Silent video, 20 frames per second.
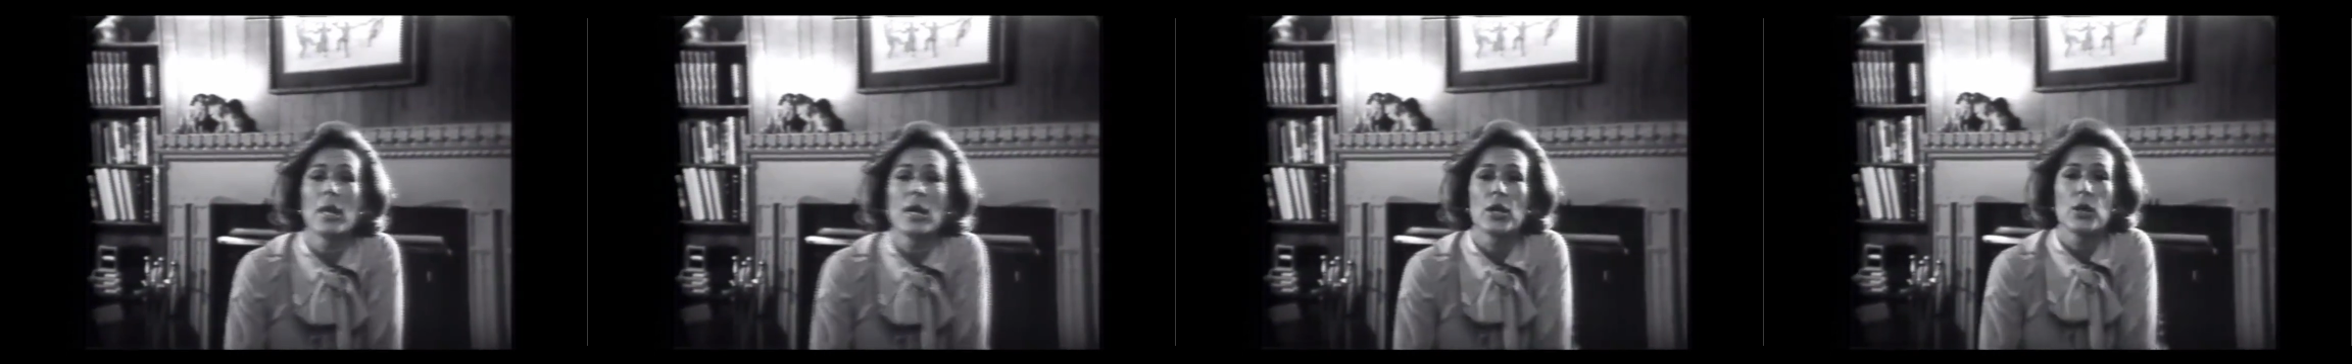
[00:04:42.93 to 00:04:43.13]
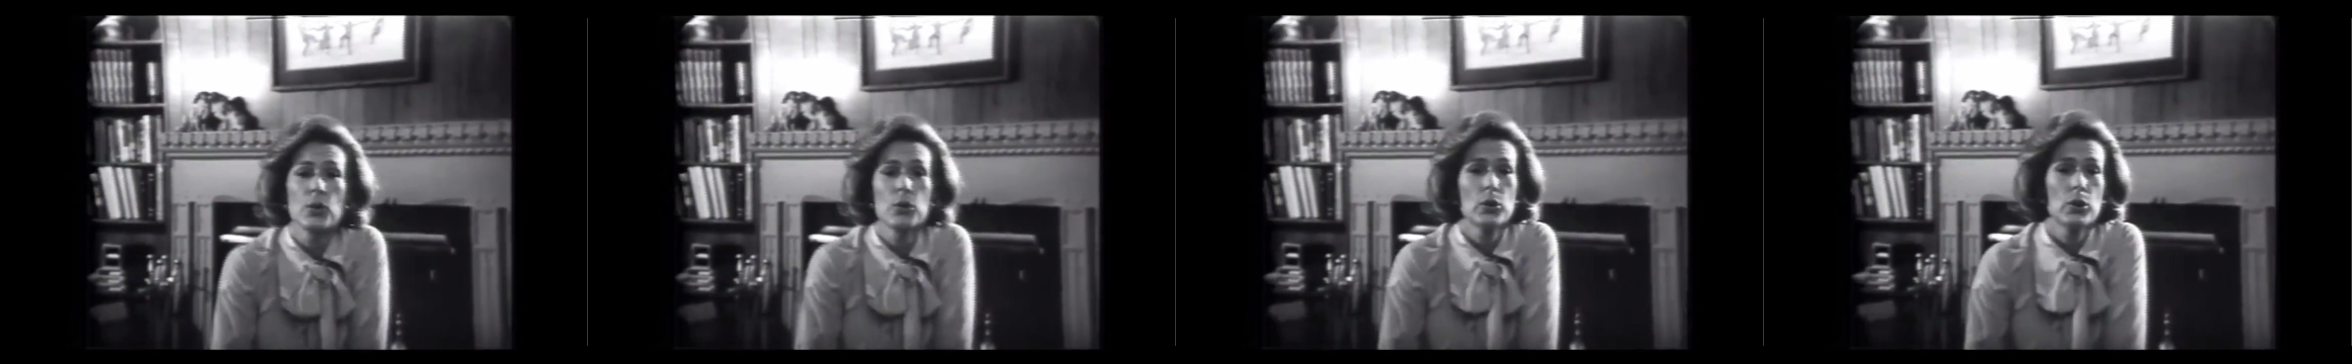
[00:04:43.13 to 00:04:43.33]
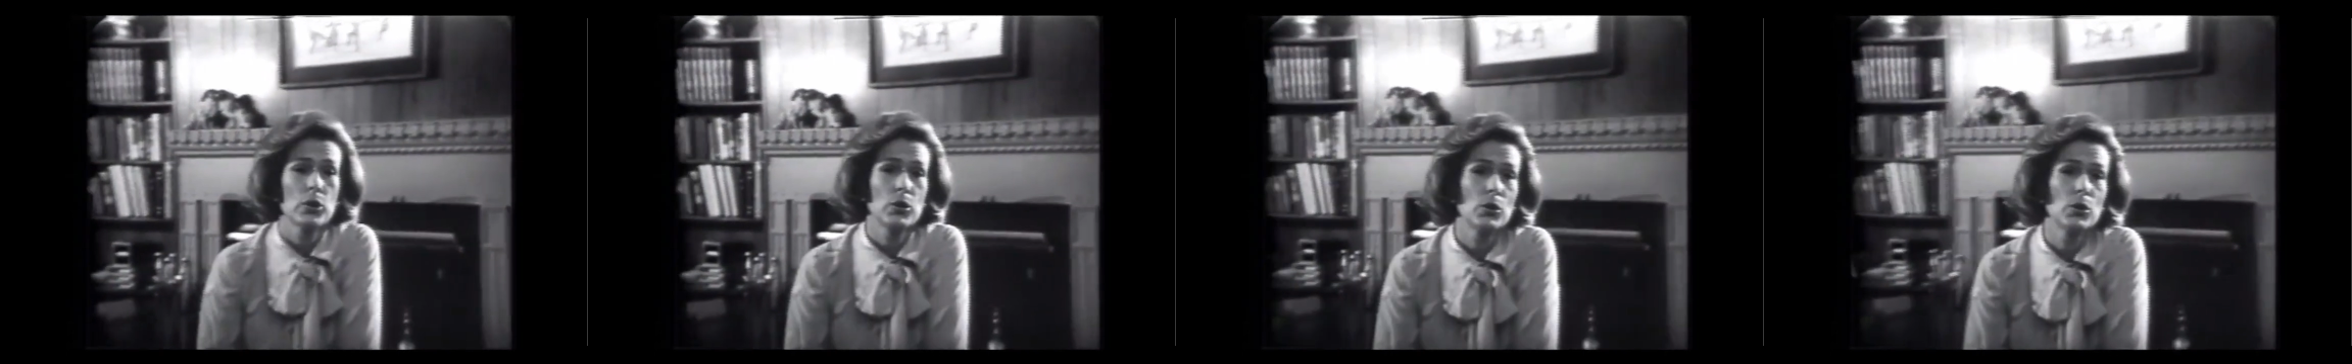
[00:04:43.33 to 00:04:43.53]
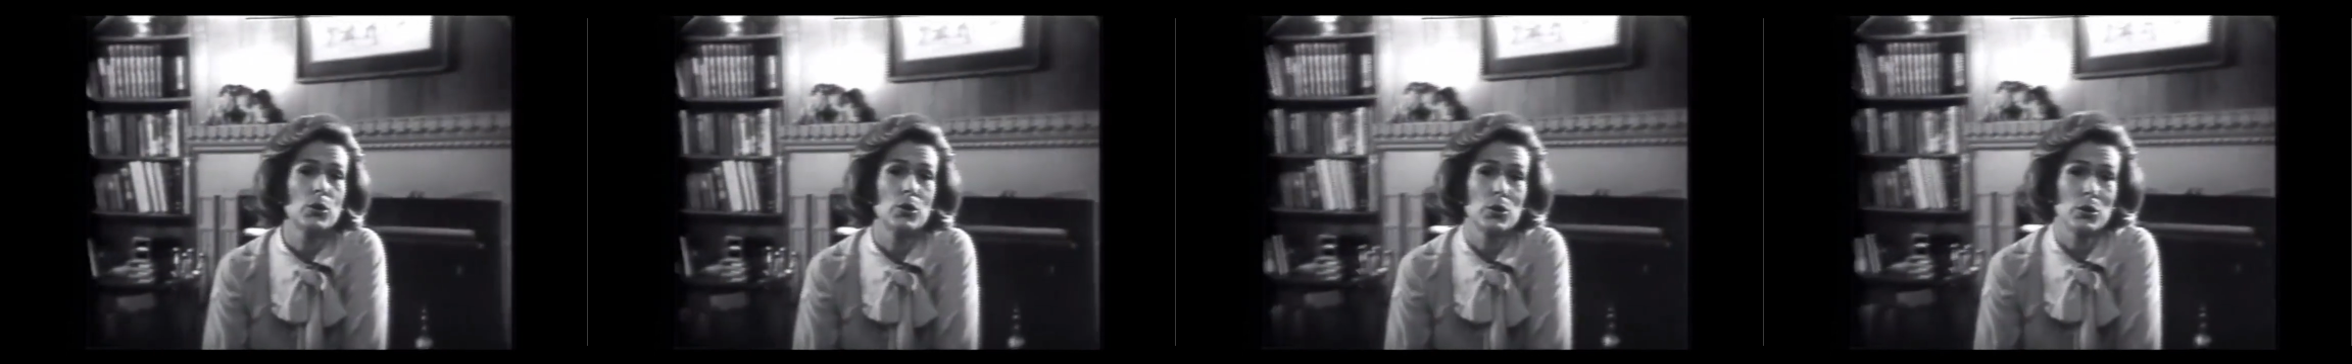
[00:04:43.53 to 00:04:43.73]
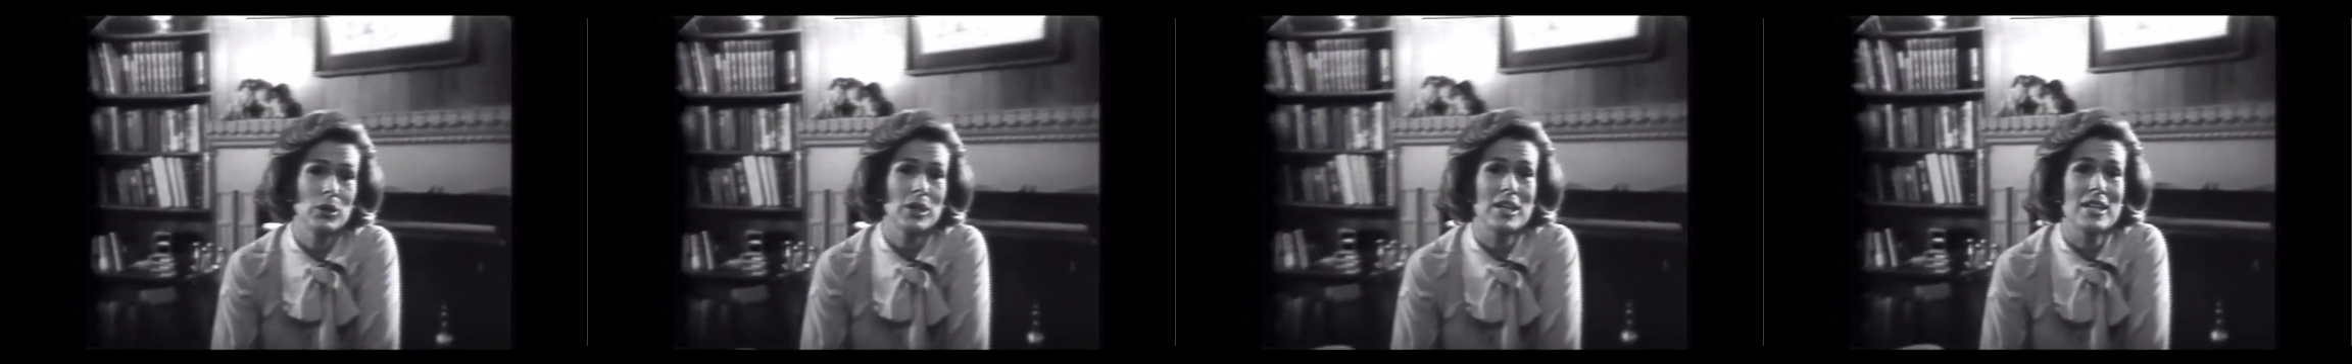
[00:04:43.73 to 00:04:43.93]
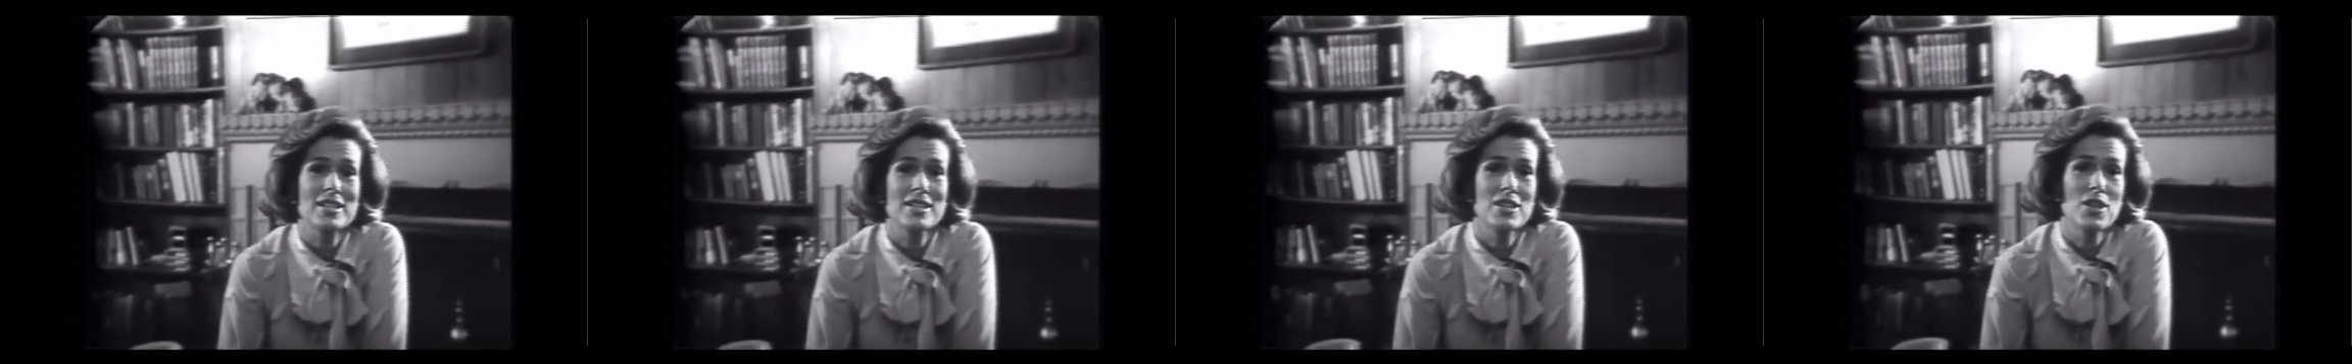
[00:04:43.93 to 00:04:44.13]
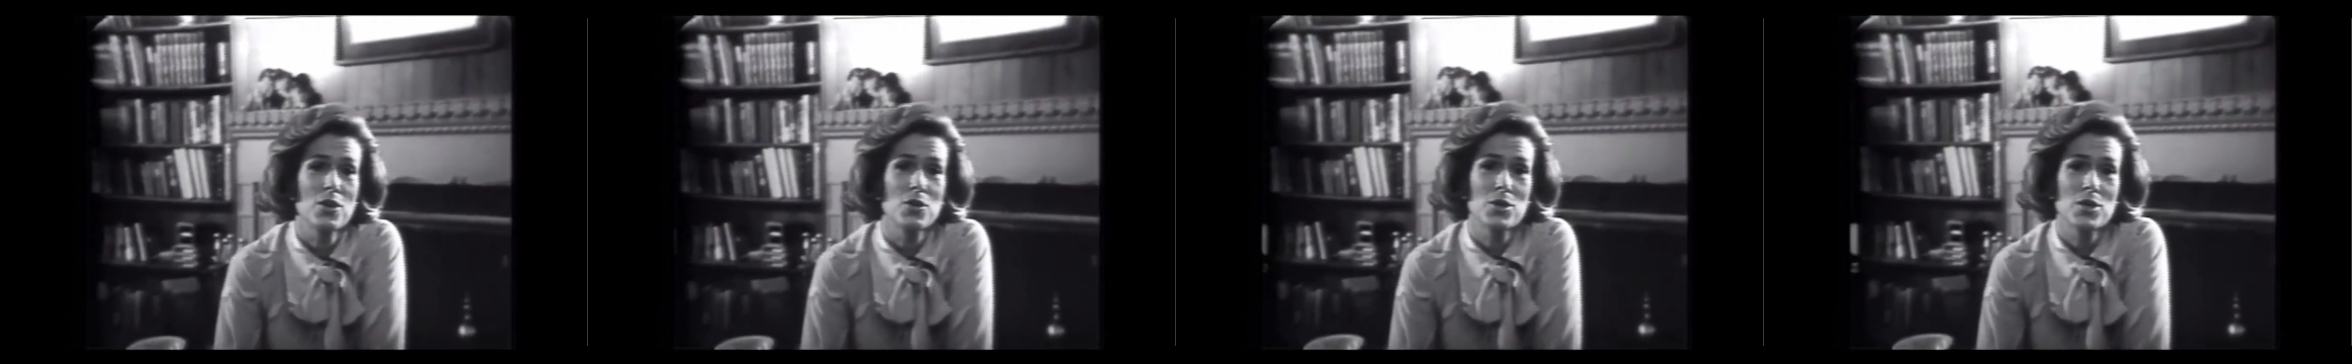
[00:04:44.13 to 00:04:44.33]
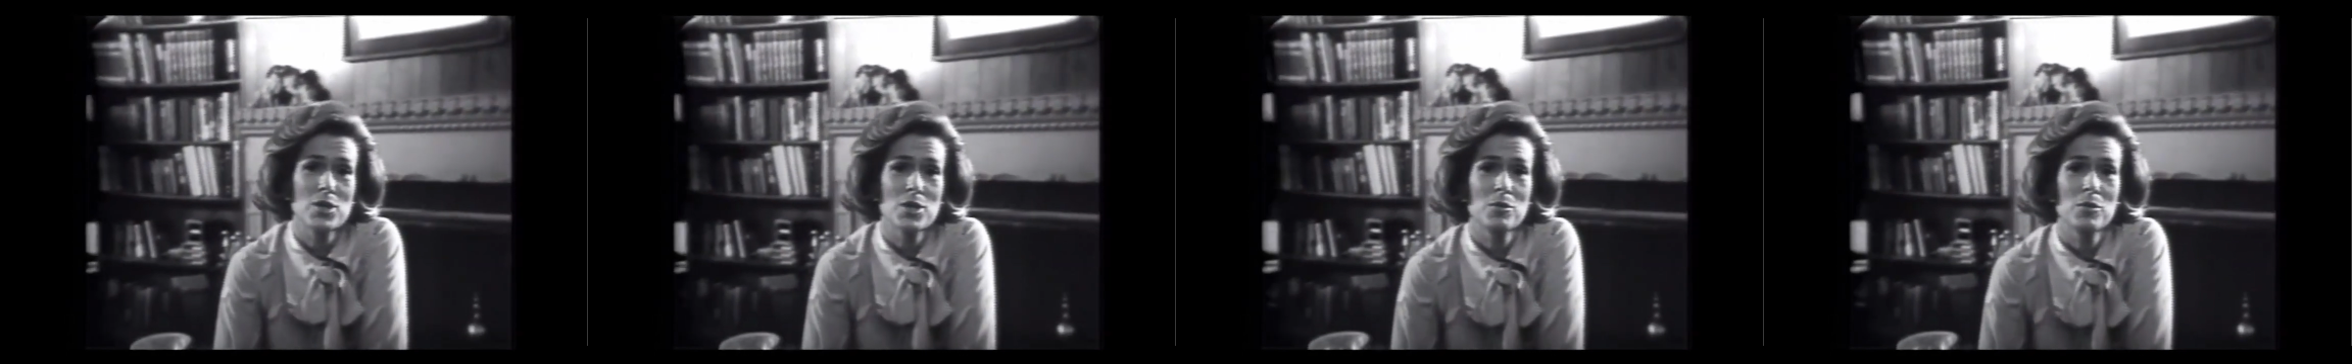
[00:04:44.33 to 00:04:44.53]
make you look older are less
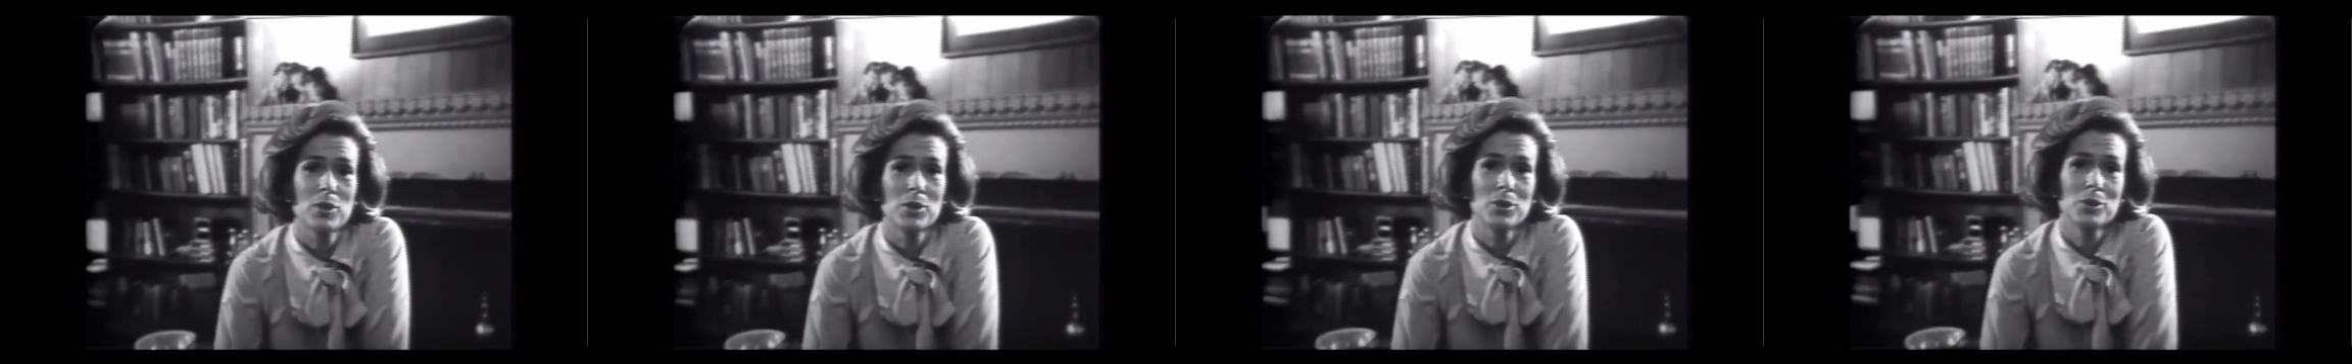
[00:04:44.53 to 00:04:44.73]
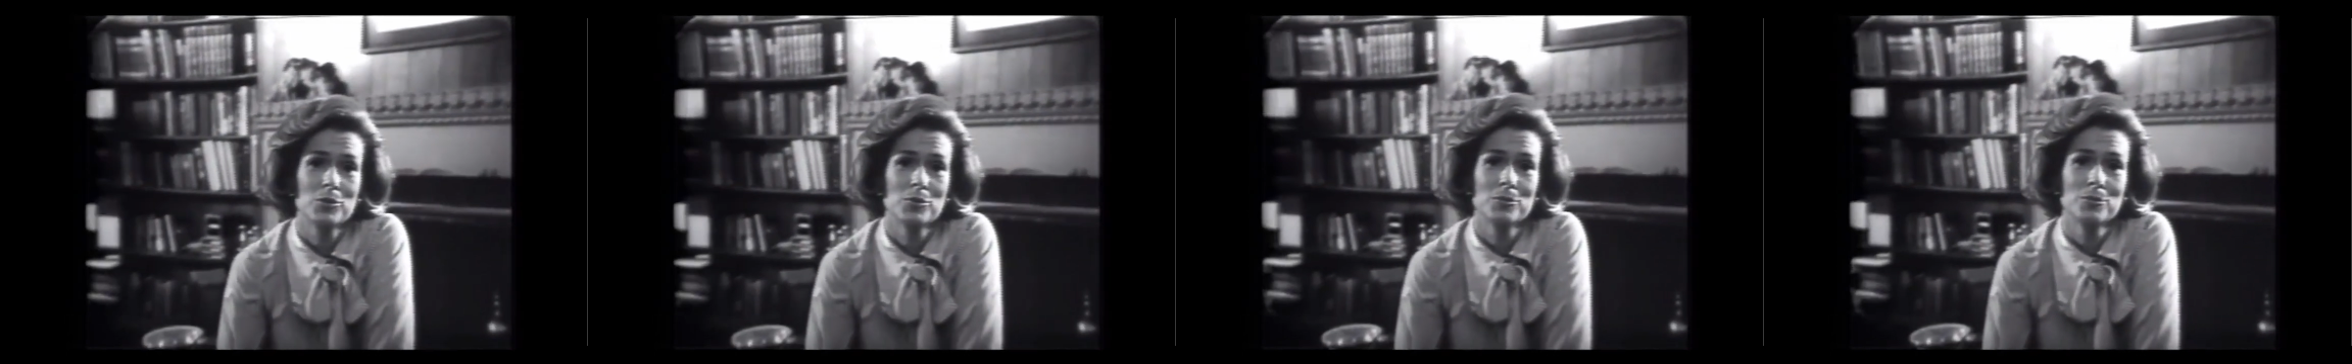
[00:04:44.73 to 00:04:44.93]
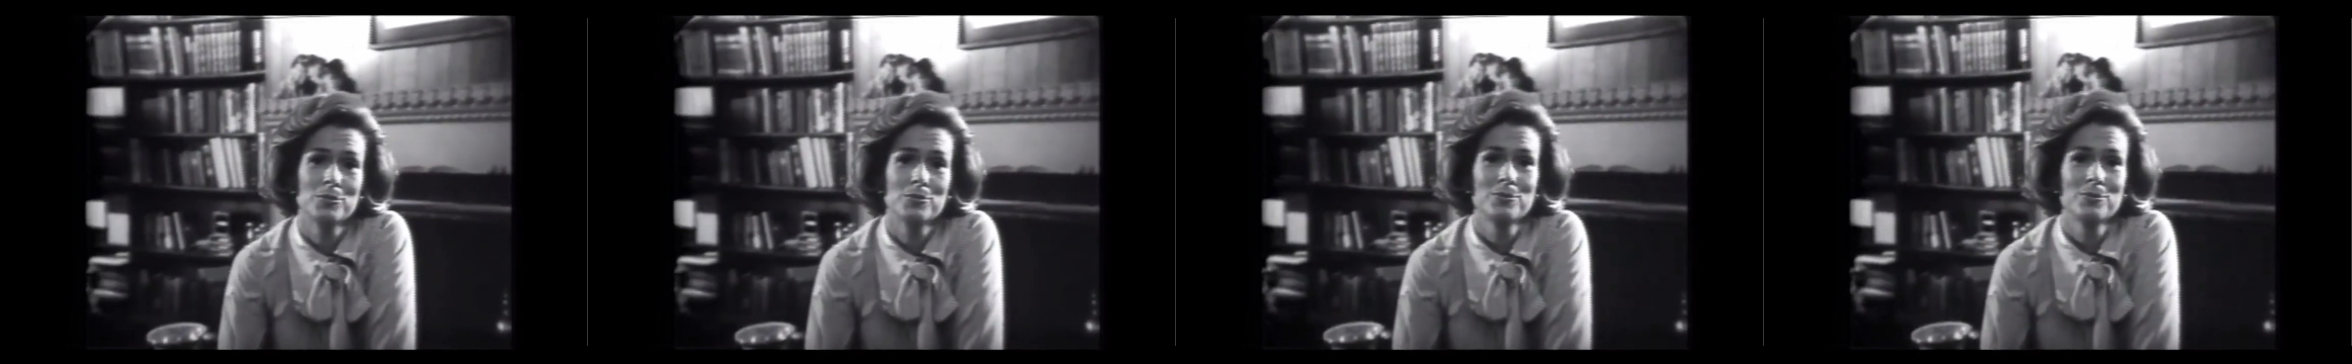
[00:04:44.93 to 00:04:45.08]
noticeable.